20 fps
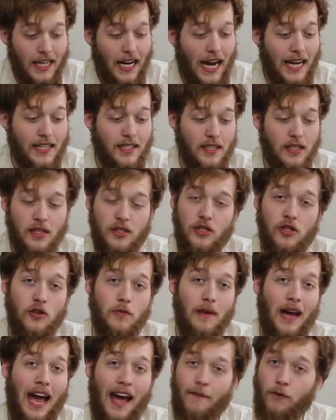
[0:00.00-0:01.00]
I just assume
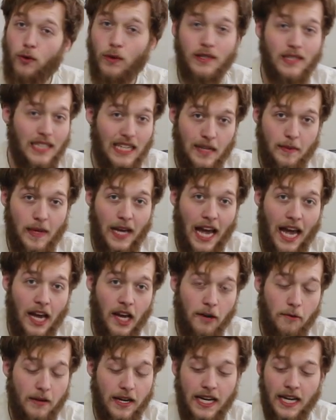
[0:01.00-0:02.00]
everyone's gonna be
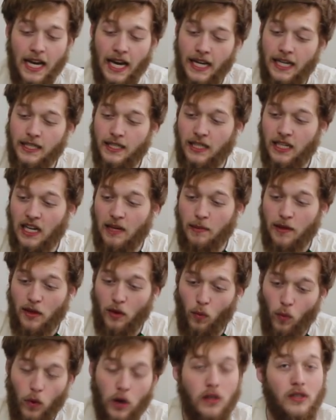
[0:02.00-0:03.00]
angry and it's gonna be the
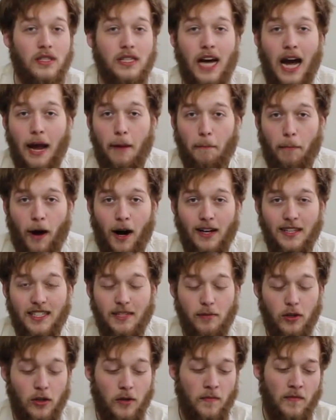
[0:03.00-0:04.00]
worst time
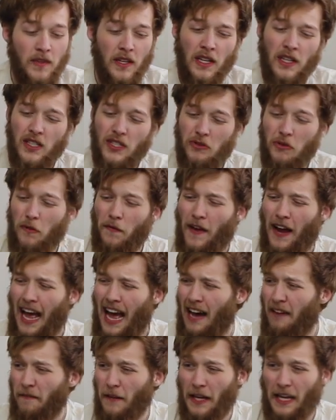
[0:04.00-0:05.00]
possible. So if I
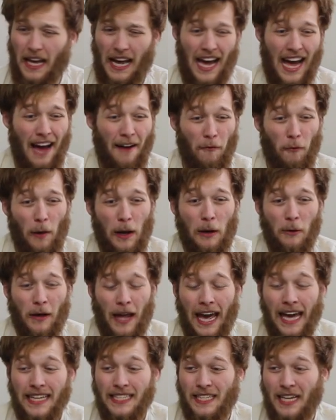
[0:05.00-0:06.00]
have like a halfway
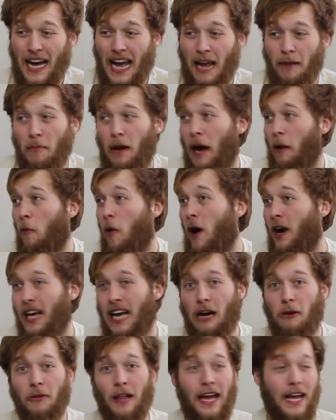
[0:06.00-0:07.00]
okay time, I walk
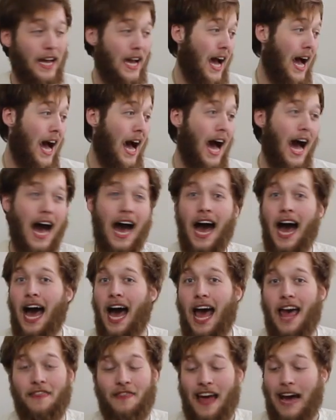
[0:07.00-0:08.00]
out like,
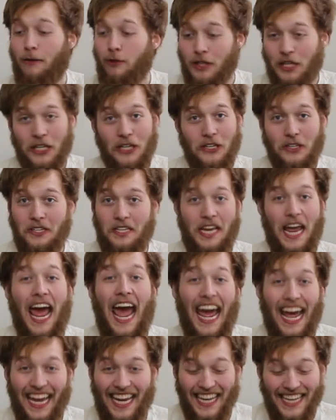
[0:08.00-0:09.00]
that was a good
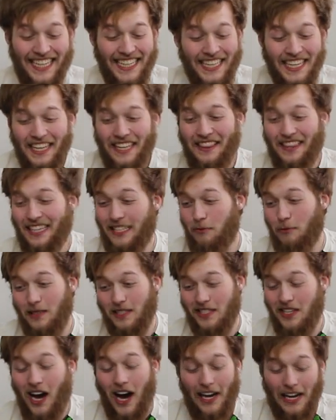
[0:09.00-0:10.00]
day. This was
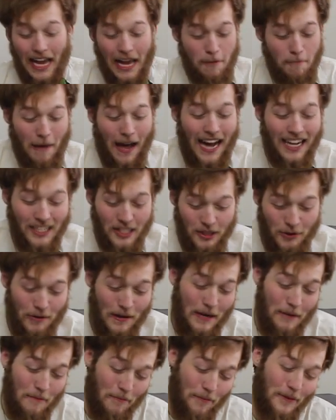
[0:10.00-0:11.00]
not a bad
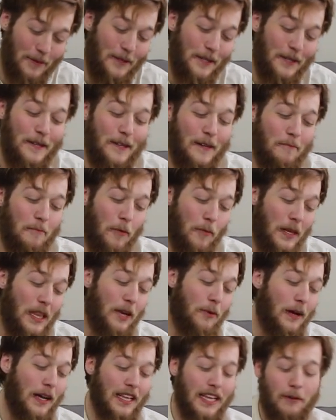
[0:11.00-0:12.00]
trip. But really
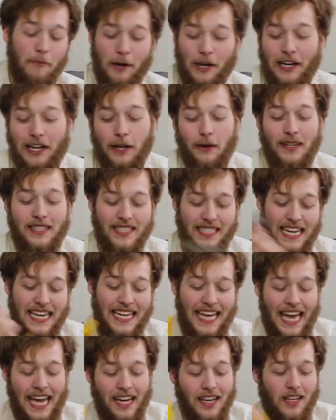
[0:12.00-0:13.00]
quickly, we are gonna go ahead and take
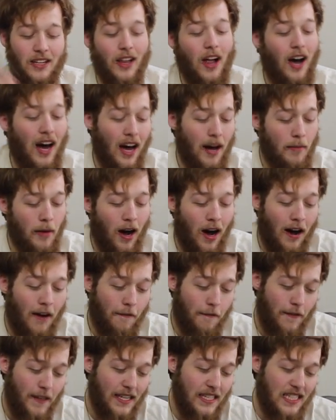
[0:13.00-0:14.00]
a glob
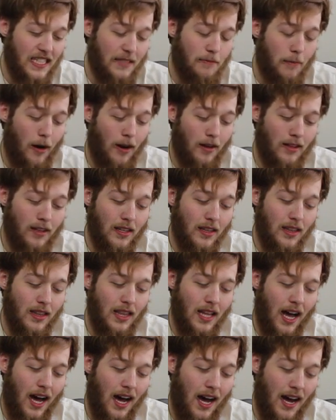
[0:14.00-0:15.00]
off the small little,
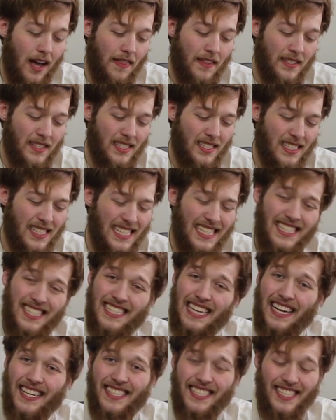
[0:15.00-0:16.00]
this is the
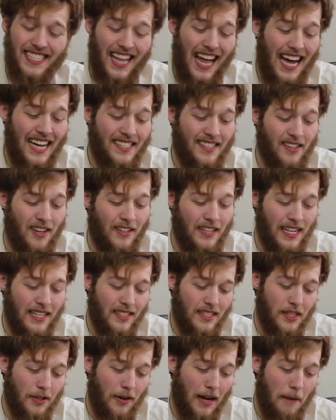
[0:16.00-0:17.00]
Cetus Glass on
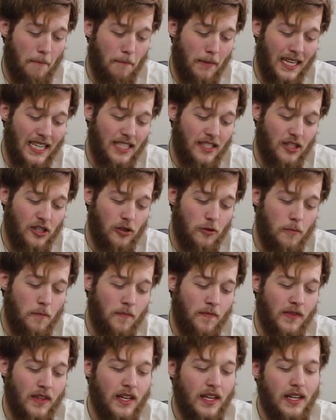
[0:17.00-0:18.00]
Instagram mini tube.
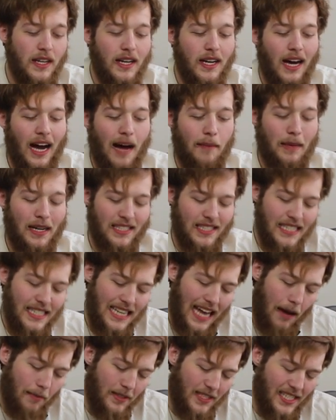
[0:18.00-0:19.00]
I'm actually
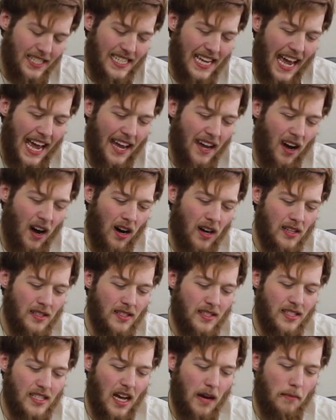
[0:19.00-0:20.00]
dabbing today on
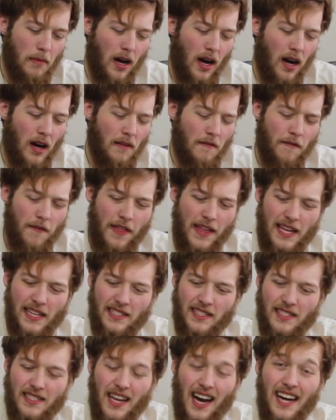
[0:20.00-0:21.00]
some of
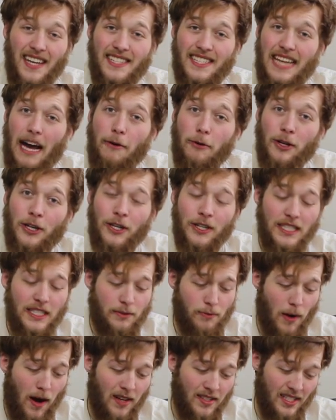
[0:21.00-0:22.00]
this sour cookies
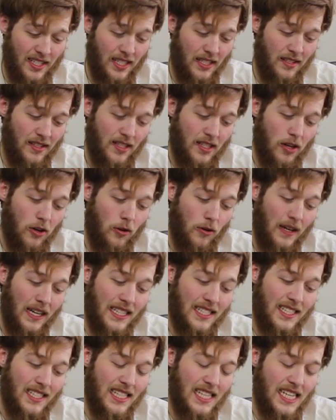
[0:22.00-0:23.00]
rosin. So
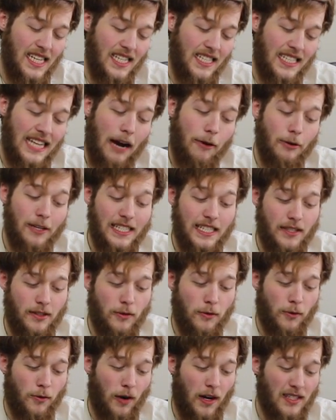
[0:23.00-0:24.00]
it's the sour diesel
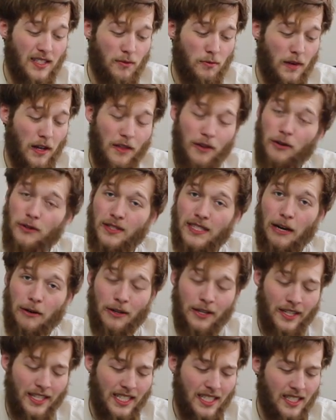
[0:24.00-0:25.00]
crossed with Girl Scout
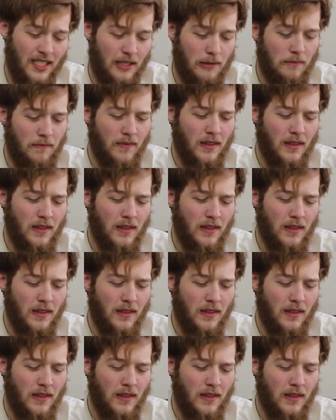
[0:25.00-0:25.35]
cookies.